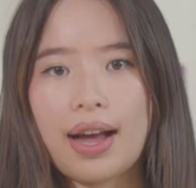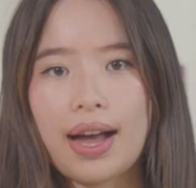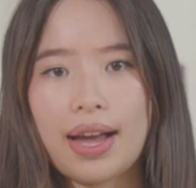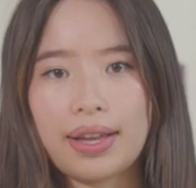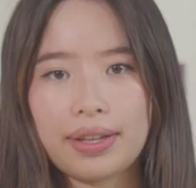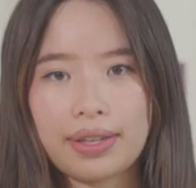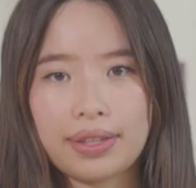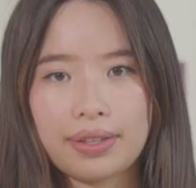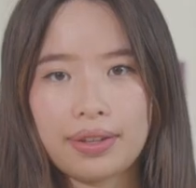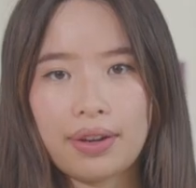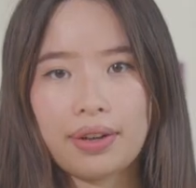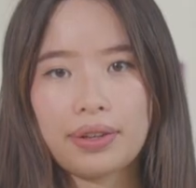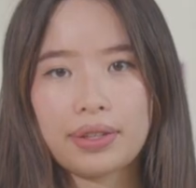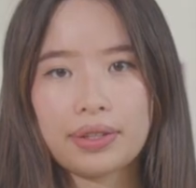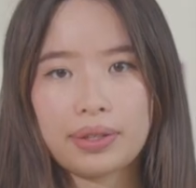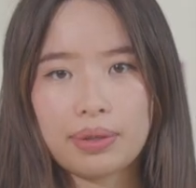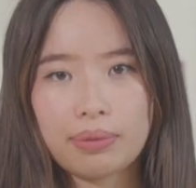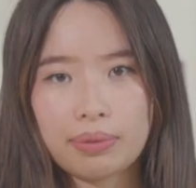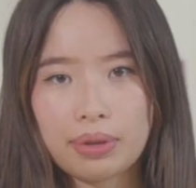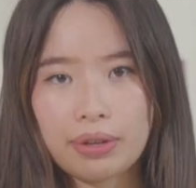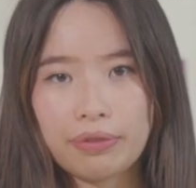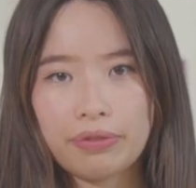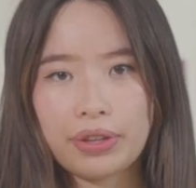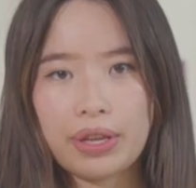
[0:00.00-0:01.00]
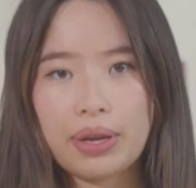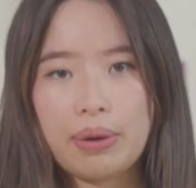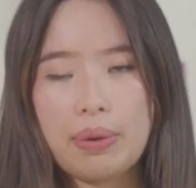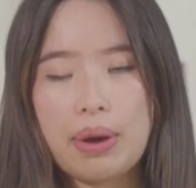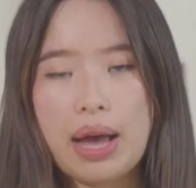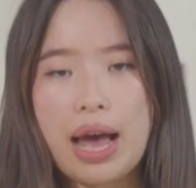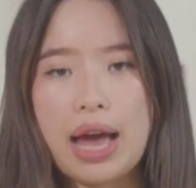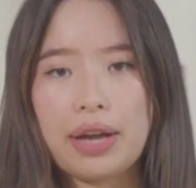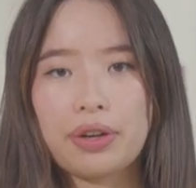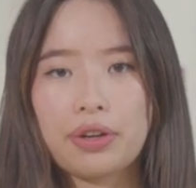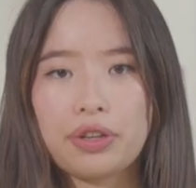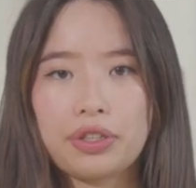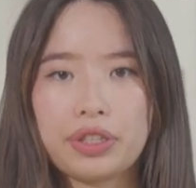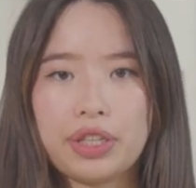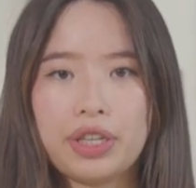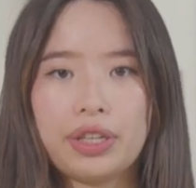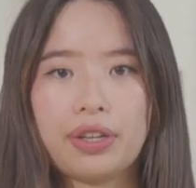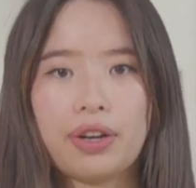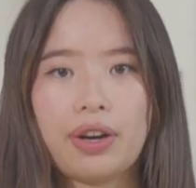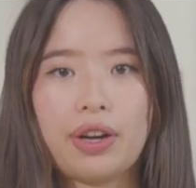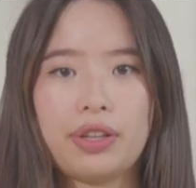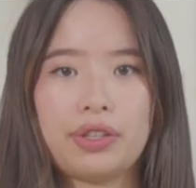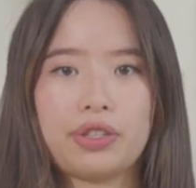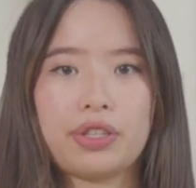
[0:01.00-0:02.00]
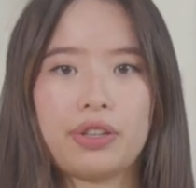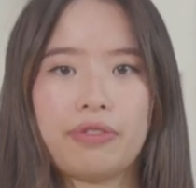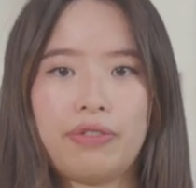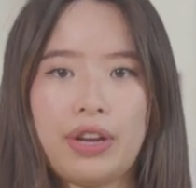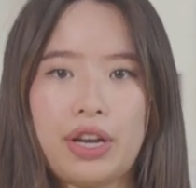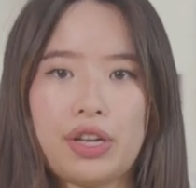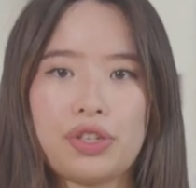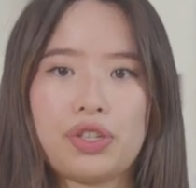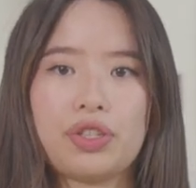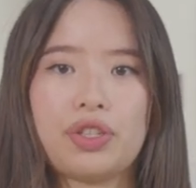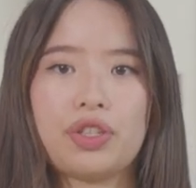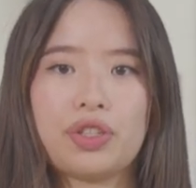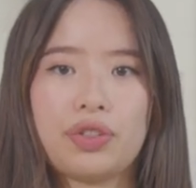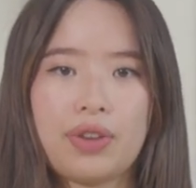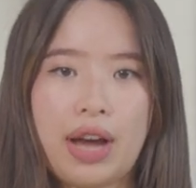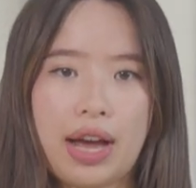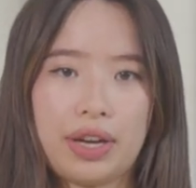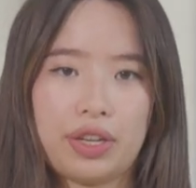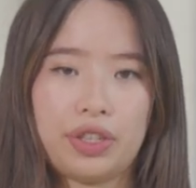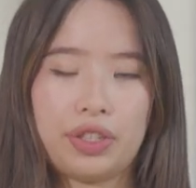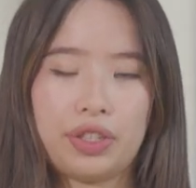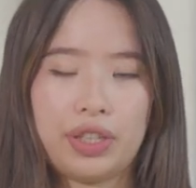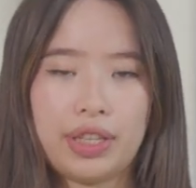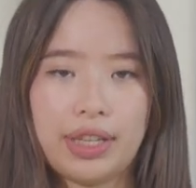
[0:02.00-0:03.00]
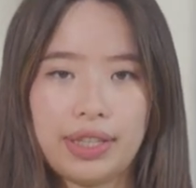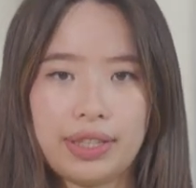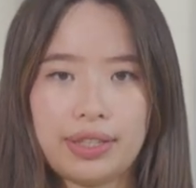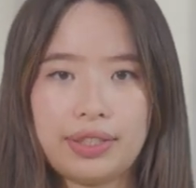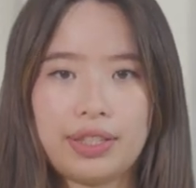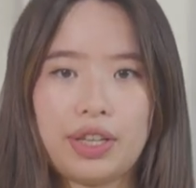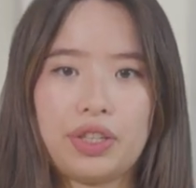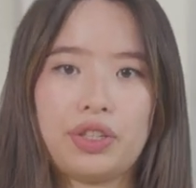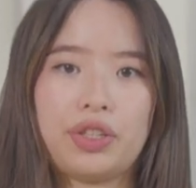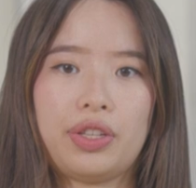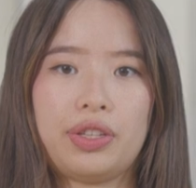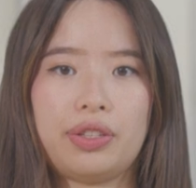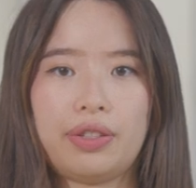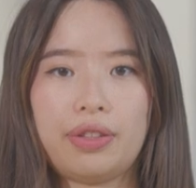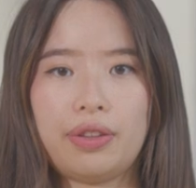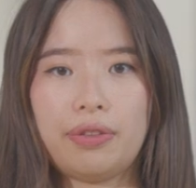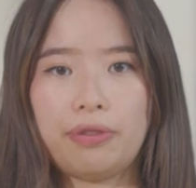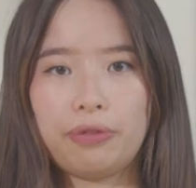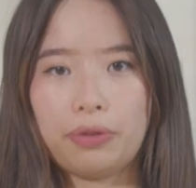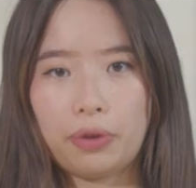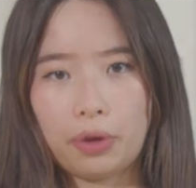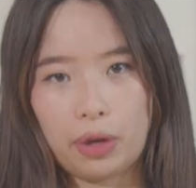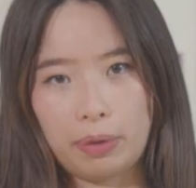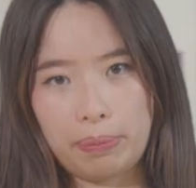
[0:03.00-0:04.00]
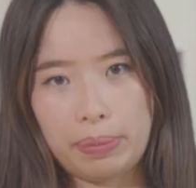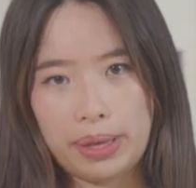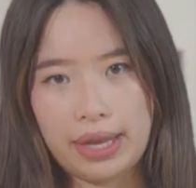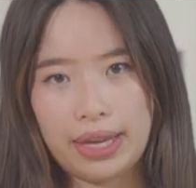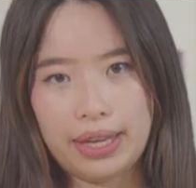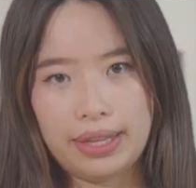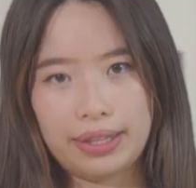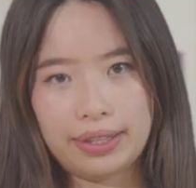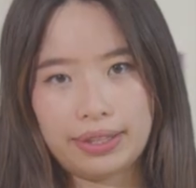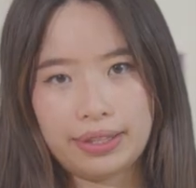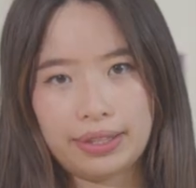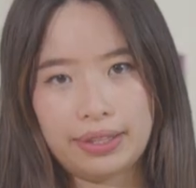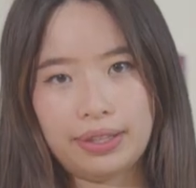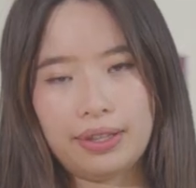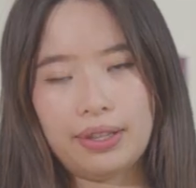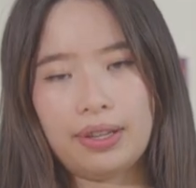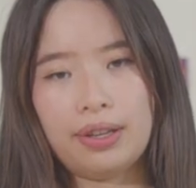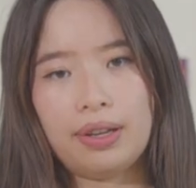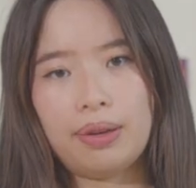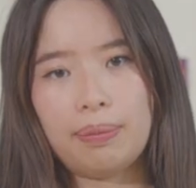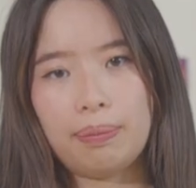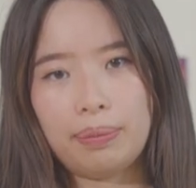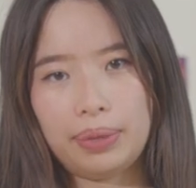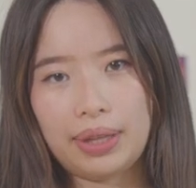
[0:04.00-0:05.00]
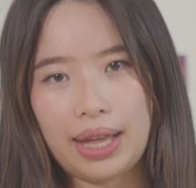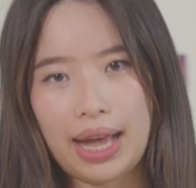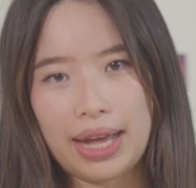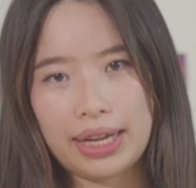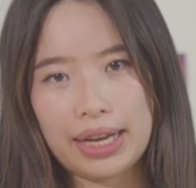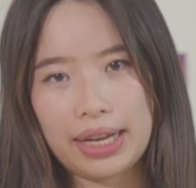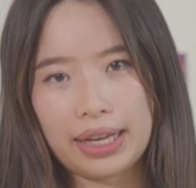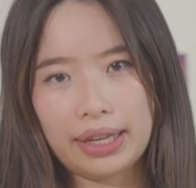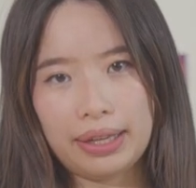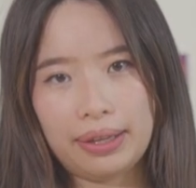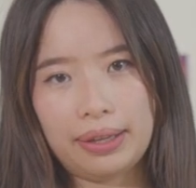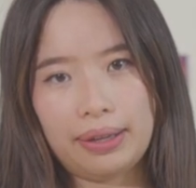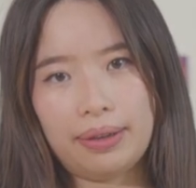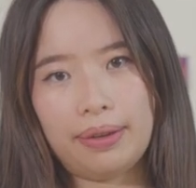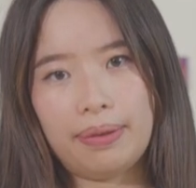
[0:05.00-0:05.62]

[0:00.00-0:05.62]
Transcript: I can also review energy conservation strategies such as the four Ps planning,